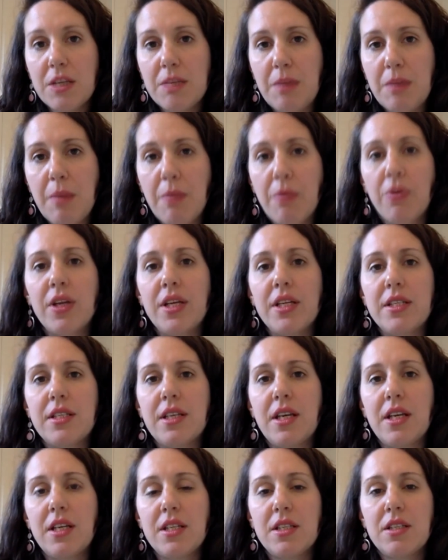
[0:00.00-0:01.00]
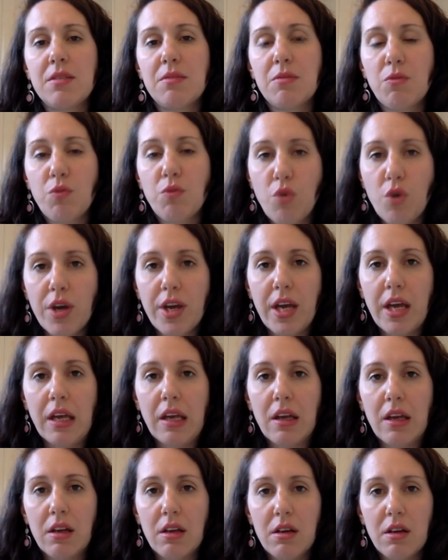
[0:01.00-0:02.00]
memories, is
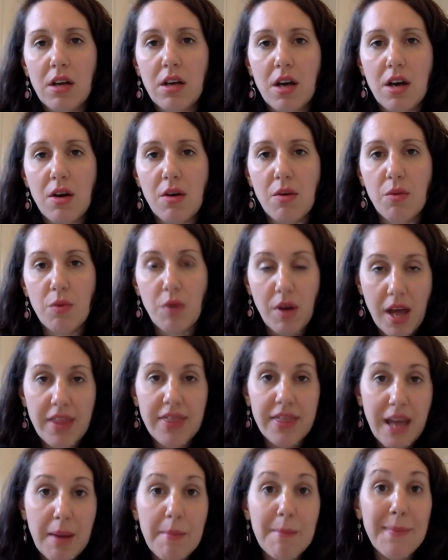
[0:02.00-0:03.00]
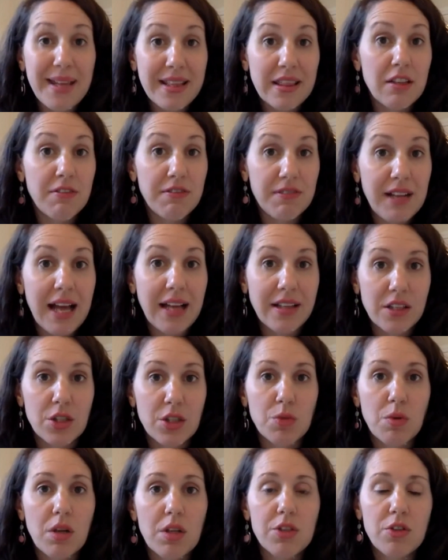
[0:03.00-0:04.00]
walking, and that meant the flat as
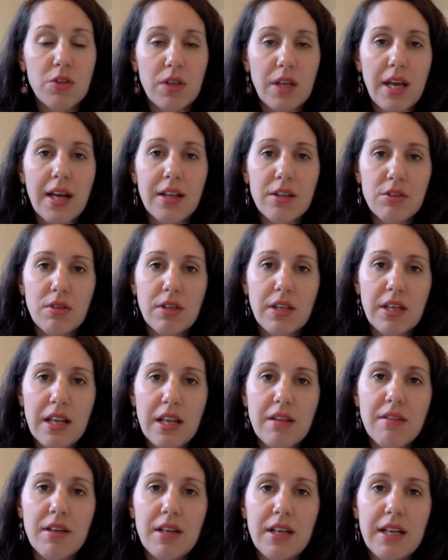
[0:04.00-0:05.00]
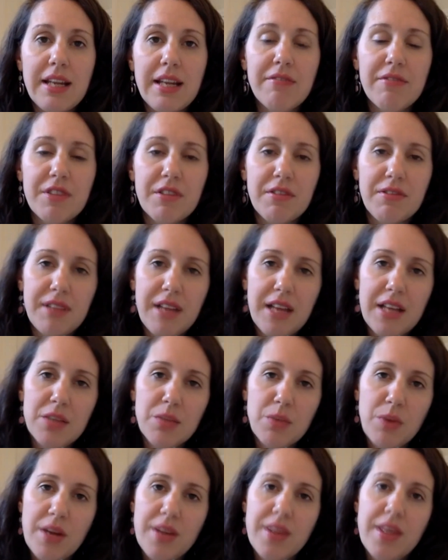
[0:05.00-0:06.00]
well. So they had to leave the flat
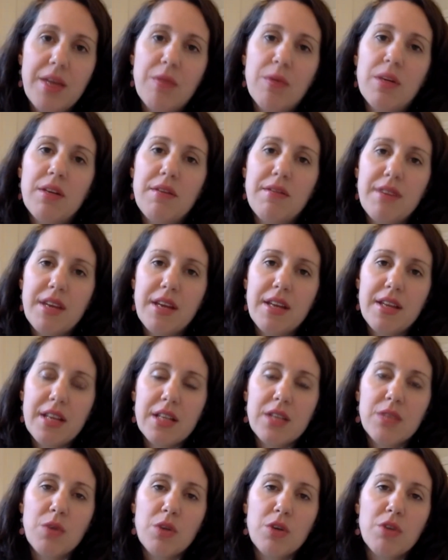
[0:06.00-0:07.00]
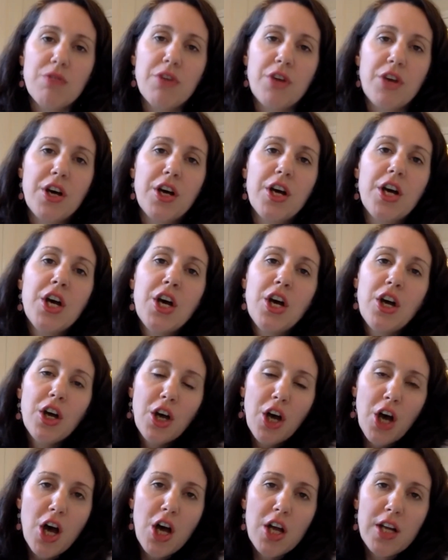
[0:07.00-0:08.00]
where they were living. And that's one of her
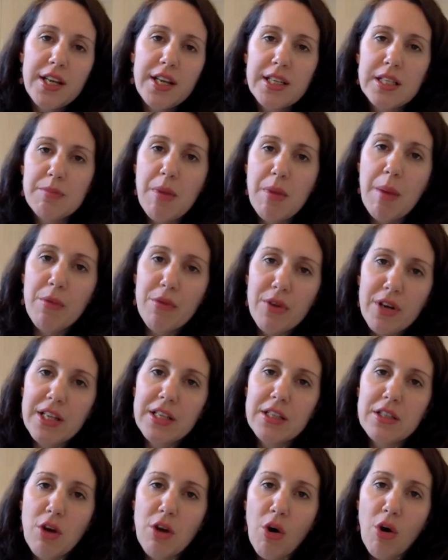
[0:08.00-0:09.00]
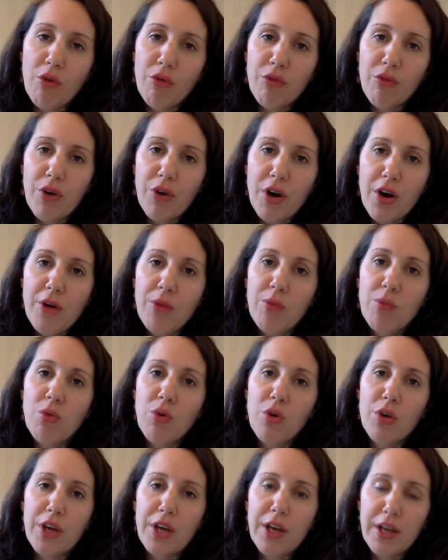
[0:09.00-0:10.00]
earliest memories, of
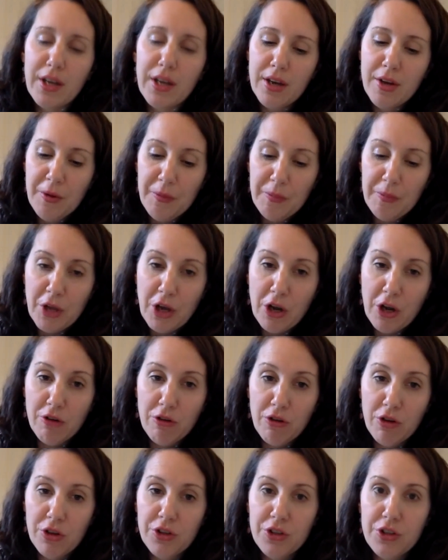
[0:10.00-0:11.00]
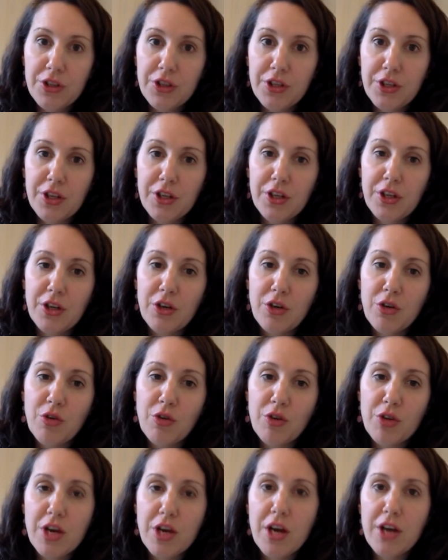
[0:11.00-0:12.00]
walking across the
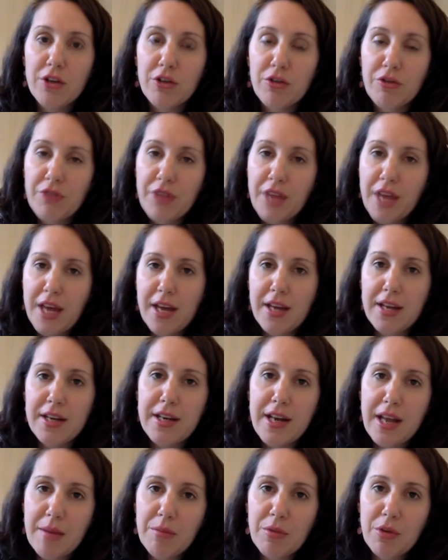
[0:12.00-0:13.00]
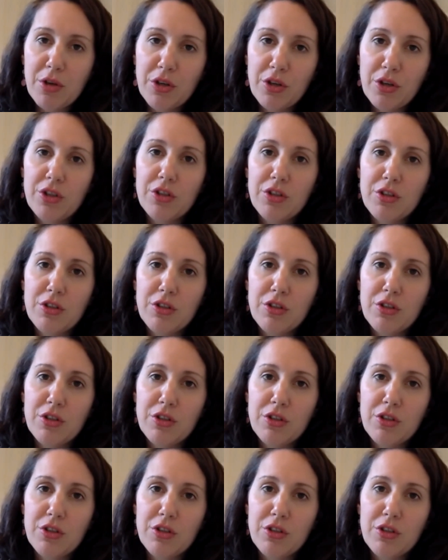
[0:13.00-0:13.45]
courtyard of their neighborhood